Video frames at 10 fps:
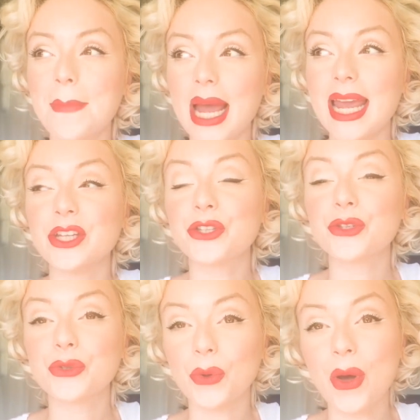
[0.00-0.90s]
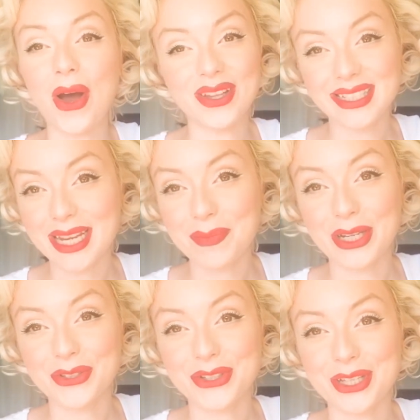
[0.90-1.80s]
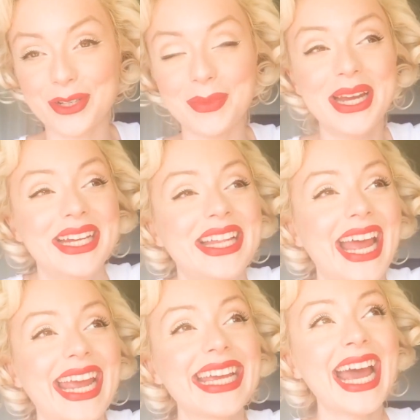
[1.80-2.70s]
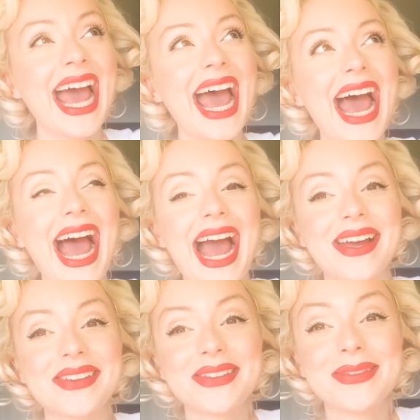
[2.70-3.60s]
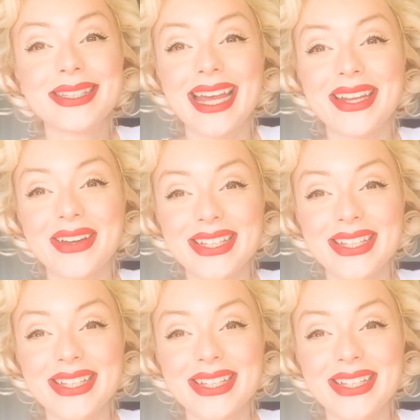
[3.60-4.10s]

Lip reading: but it's so hot to take pictures in them. Like, I was sitting